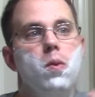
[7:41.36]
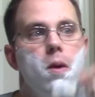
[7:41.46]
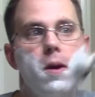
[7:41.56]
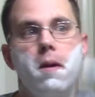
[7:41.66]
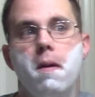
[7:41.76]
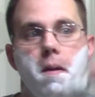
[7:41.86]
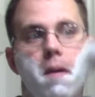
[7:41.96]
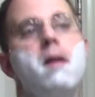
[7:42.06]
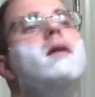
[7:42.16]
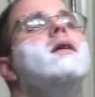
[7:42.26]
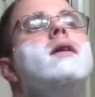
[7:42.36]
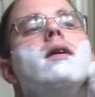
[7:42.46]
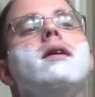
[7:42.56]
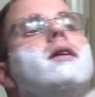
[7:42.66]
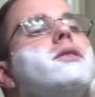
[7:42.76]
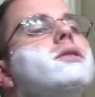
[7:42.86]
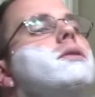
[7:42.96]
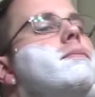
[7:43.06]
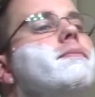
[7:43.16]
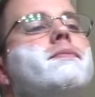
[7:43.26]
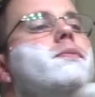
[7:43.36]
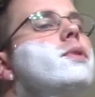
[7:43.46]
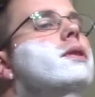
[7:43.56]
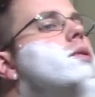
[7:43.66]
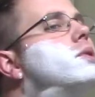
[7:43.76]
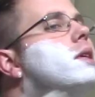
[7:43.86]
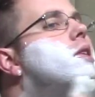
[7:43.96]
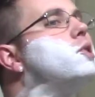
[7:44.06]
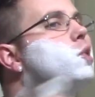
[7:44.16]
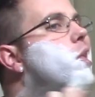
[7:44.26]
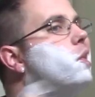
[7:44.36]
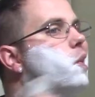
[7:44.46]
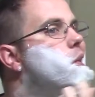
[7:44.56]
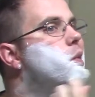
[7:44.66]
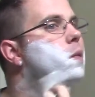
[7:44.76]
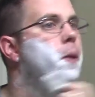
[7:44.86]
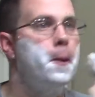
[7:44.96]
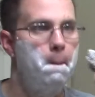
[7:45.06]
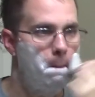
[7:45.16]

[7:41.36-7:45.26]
water. It's just one of those things, trial and error, really.